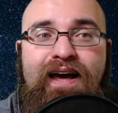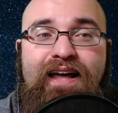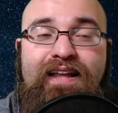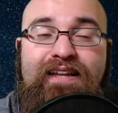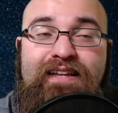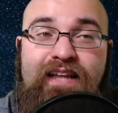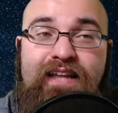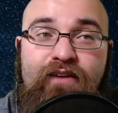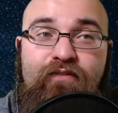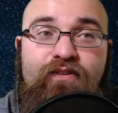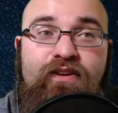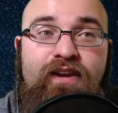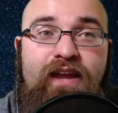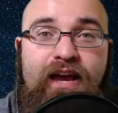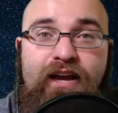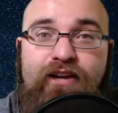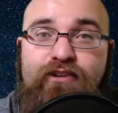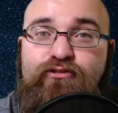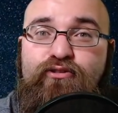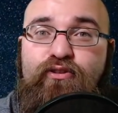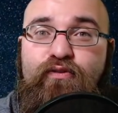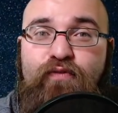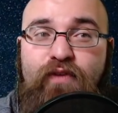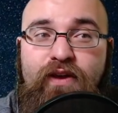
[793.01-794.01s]
11
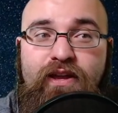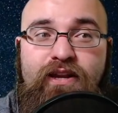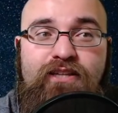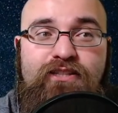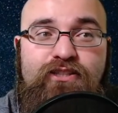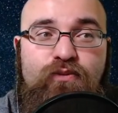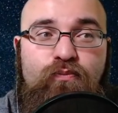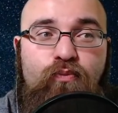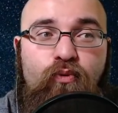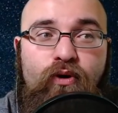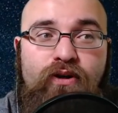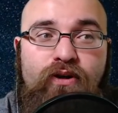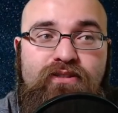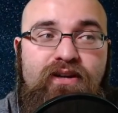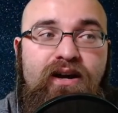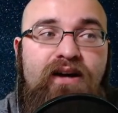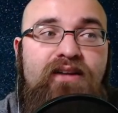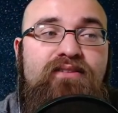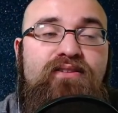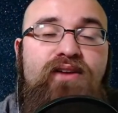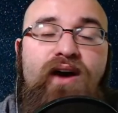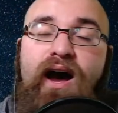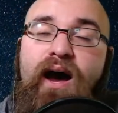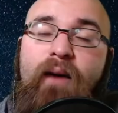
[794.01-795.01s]
extra fantasy points
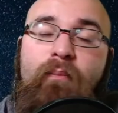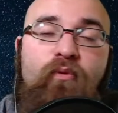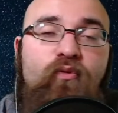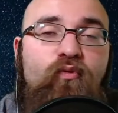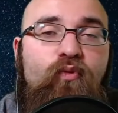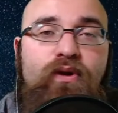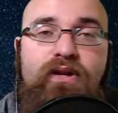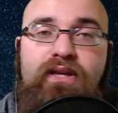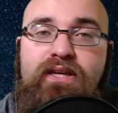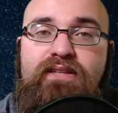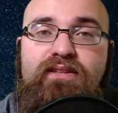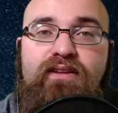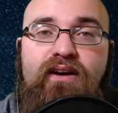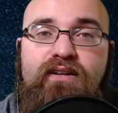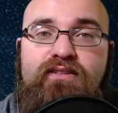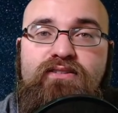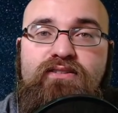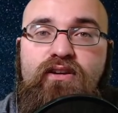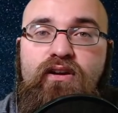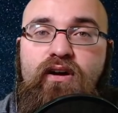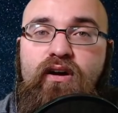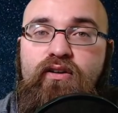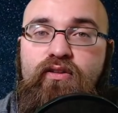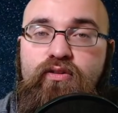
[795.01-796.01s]
on top of what he
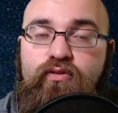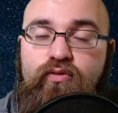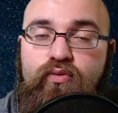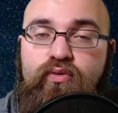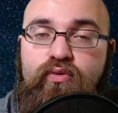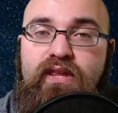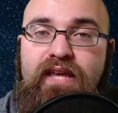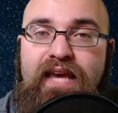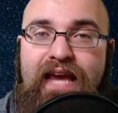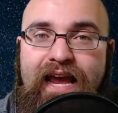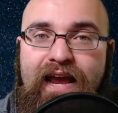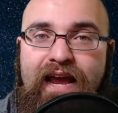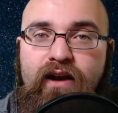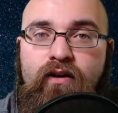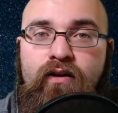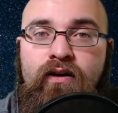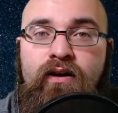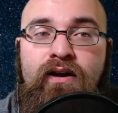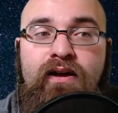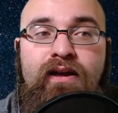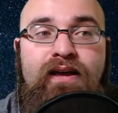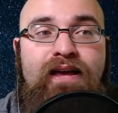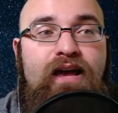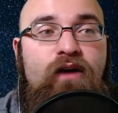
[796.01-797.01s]
does through the air.